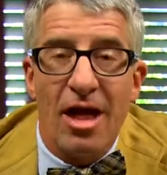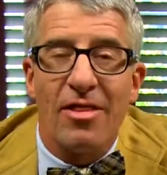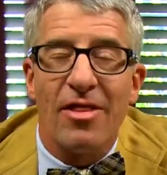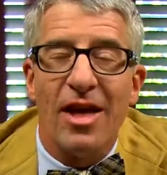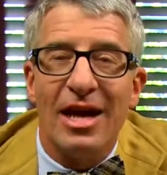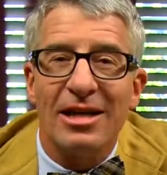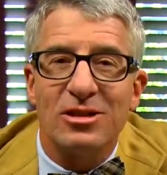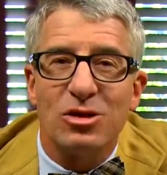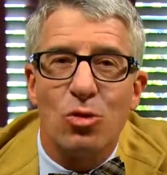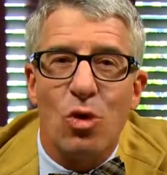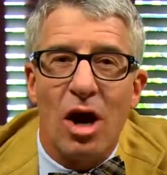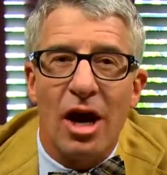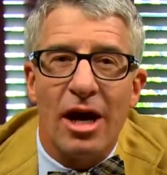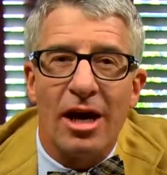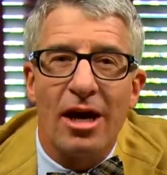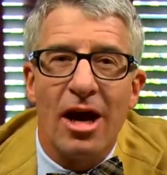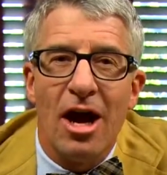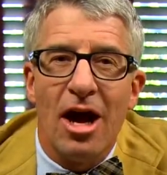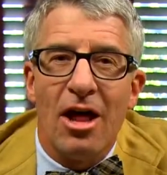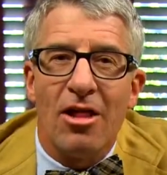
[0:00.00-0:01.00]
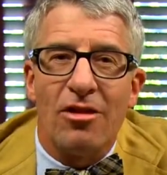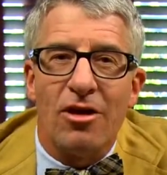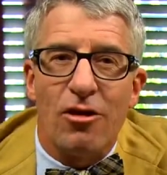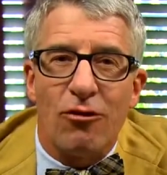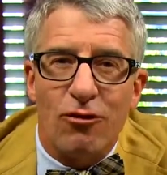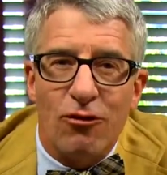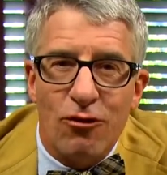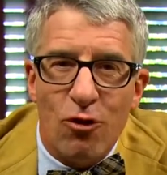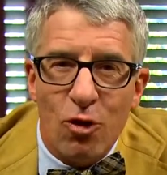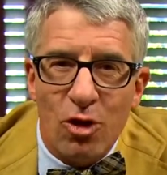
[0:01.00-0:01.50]
That's why the
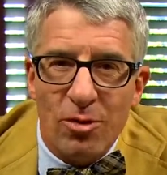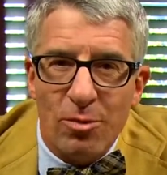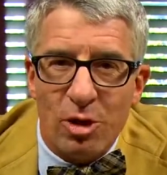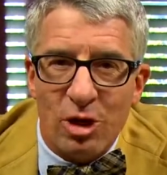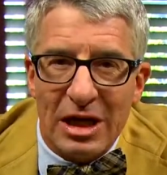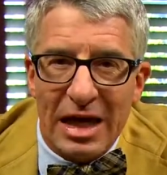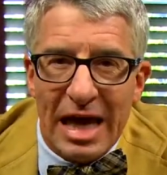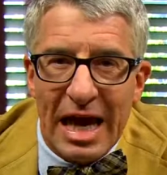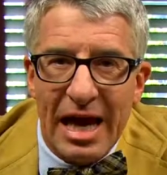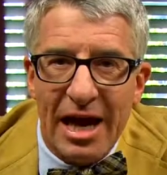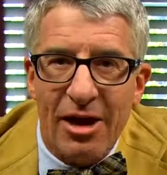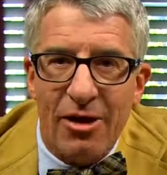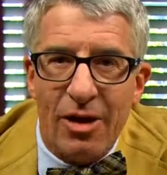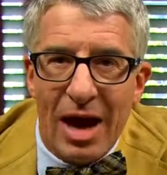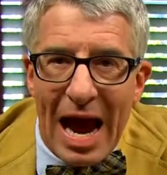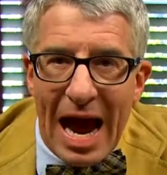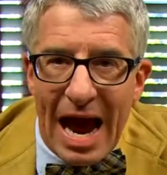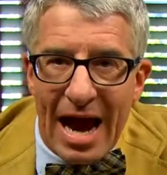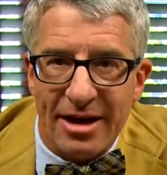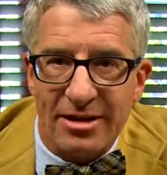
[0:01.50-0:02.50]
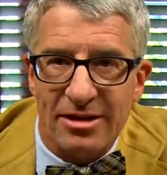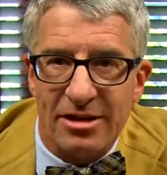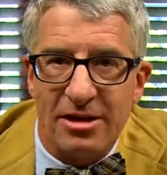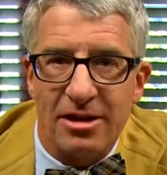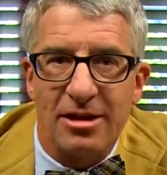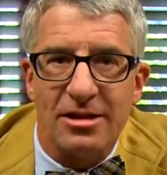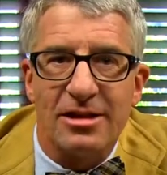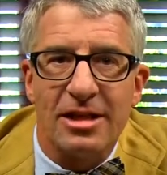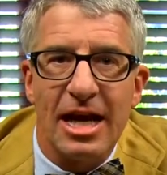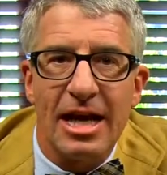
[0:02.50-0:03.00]
Affordable Care Act
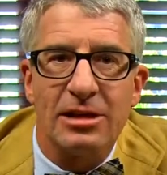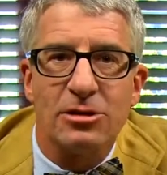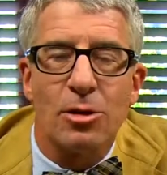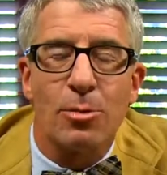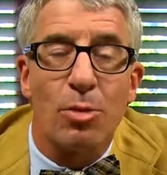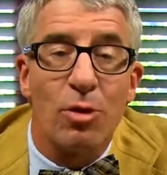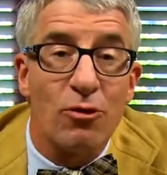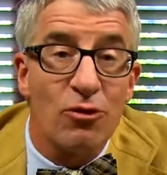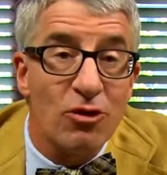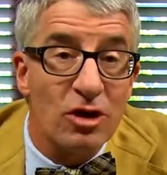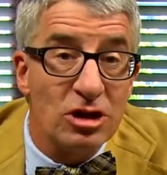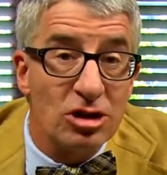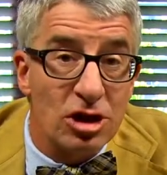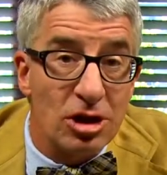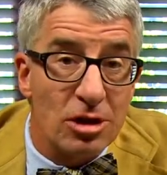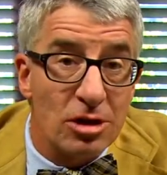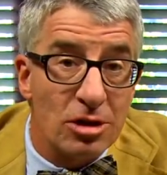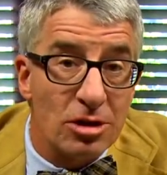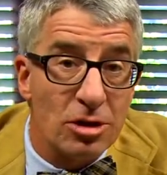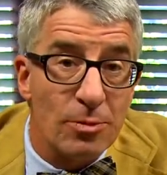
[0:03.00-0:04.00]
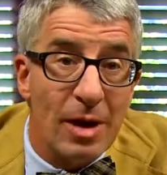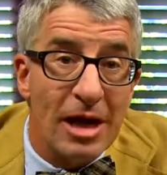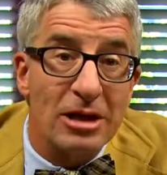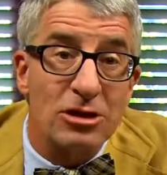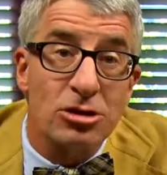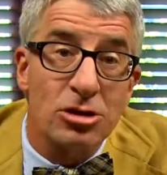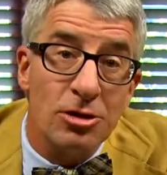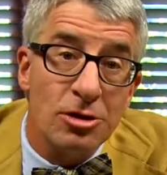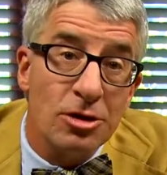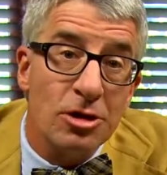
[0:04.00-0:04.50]
contains a provision to make
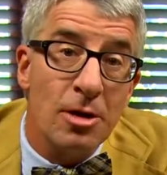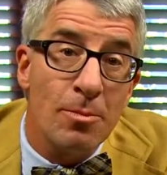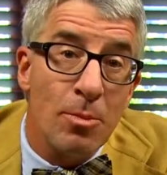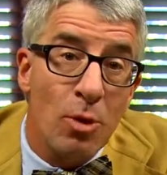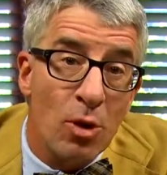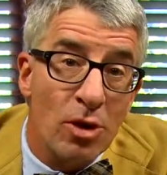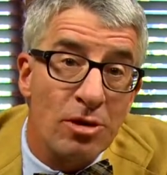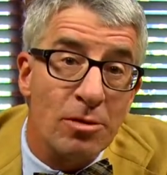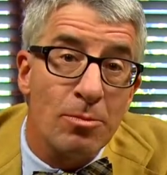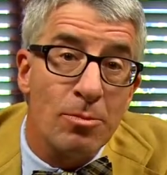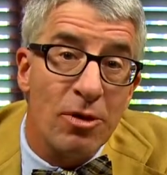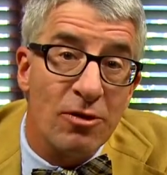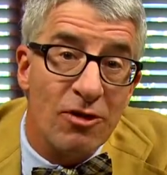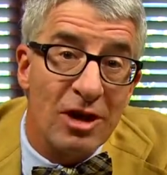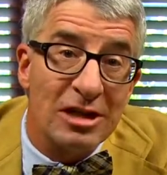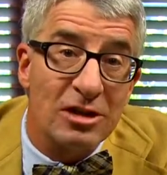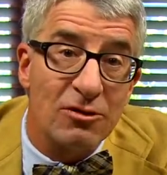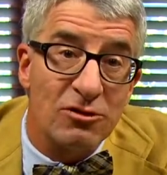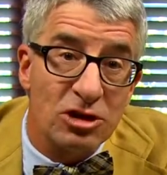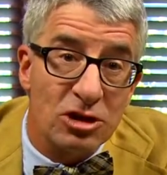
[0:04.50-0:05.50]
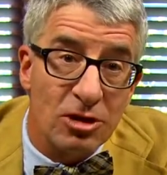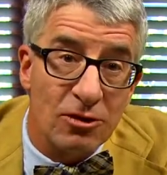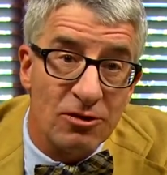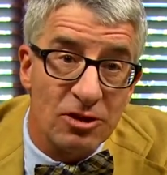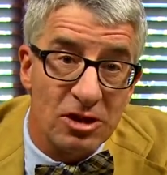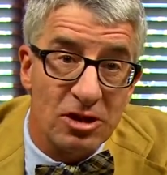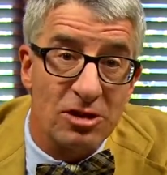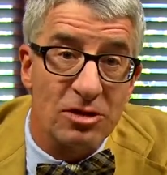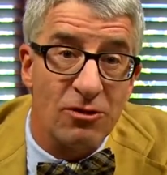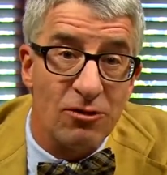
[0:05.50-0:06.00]
certain important preventive
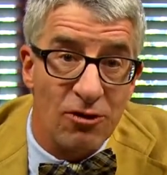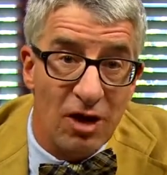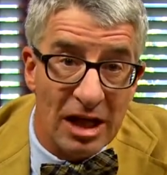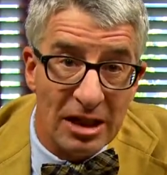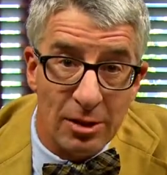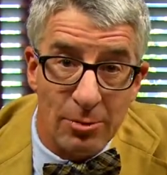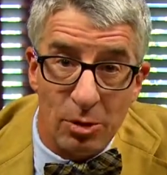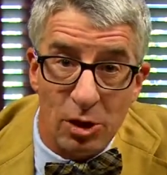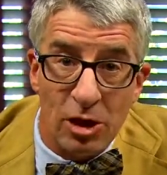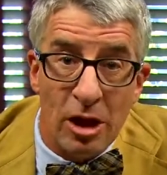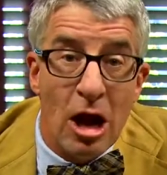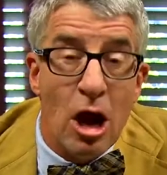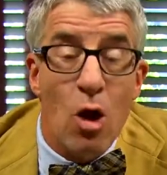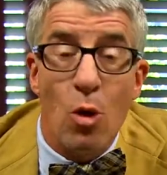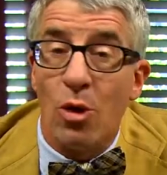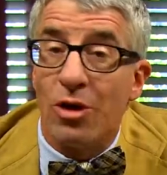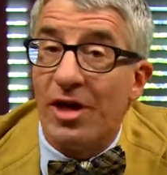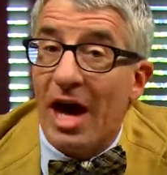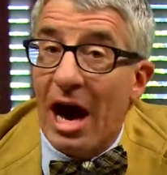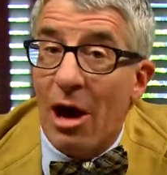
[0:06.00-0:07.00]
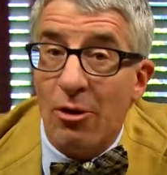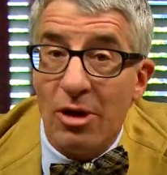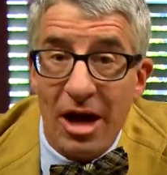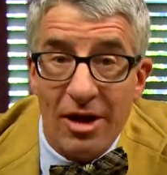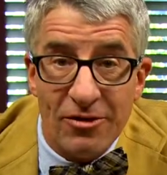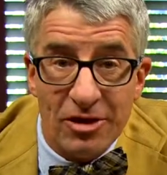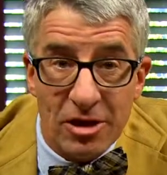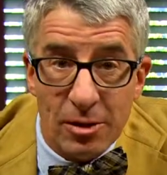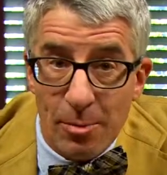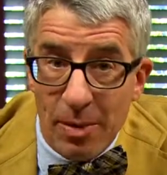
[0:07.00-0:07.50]
services available without
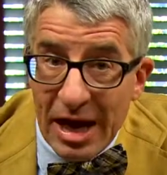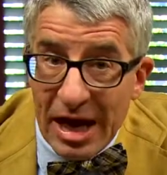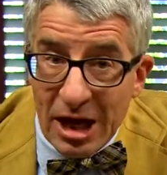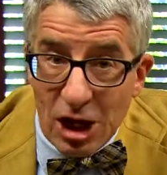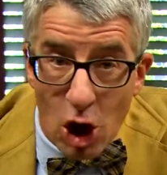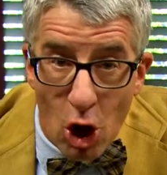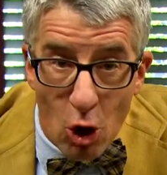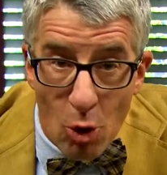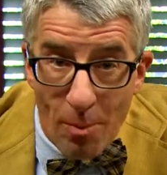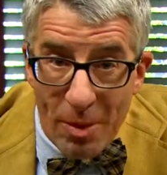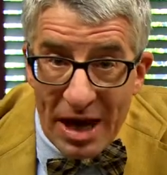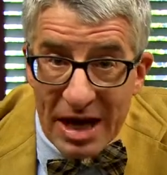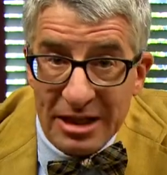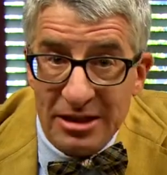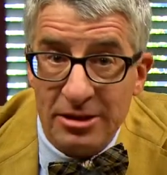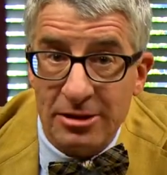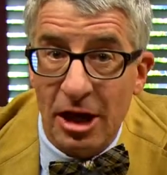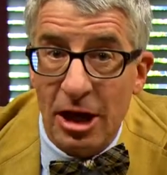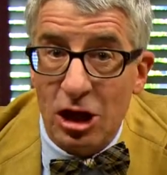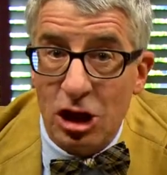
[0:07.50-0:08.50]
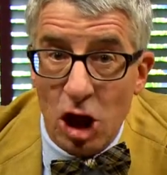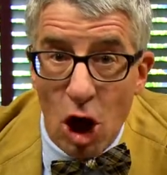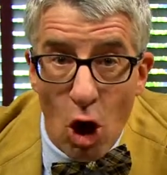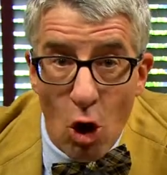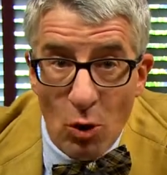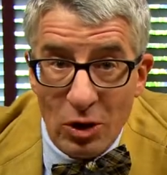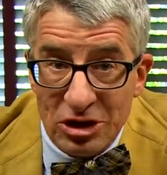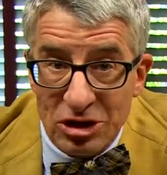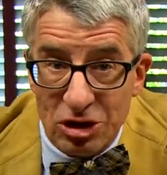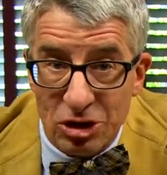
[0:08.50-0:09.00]
having to pay copays,
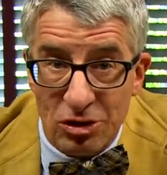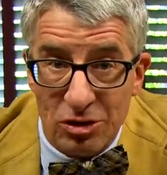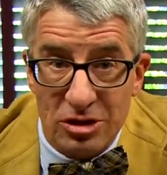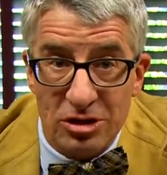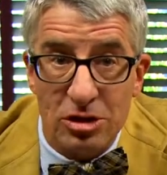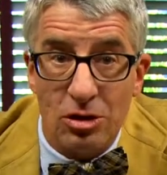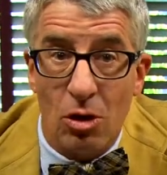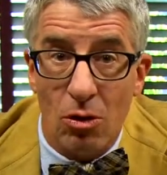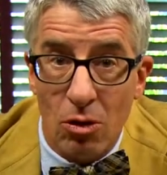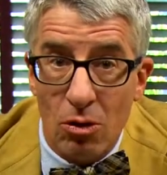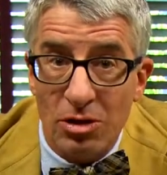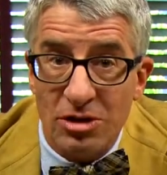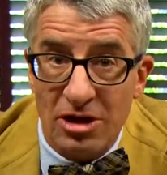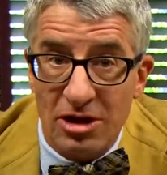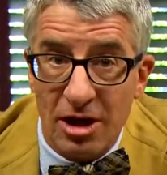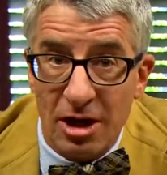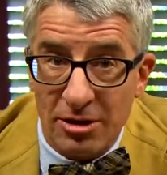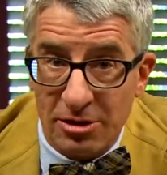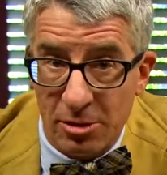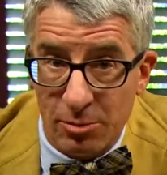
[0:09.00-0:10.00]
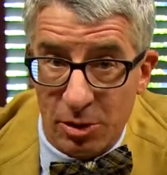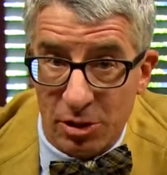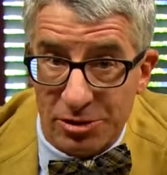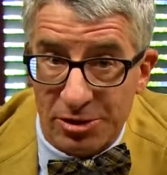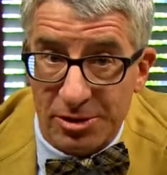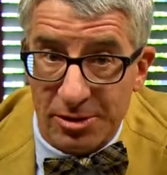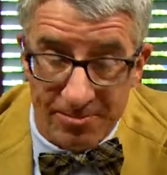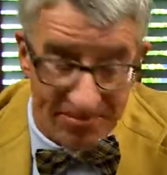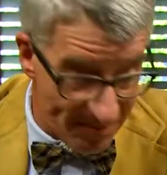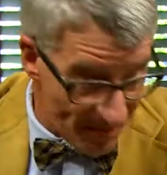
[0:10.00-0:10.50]
coinsurance, or
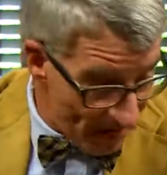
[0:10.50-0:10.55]
deductibles.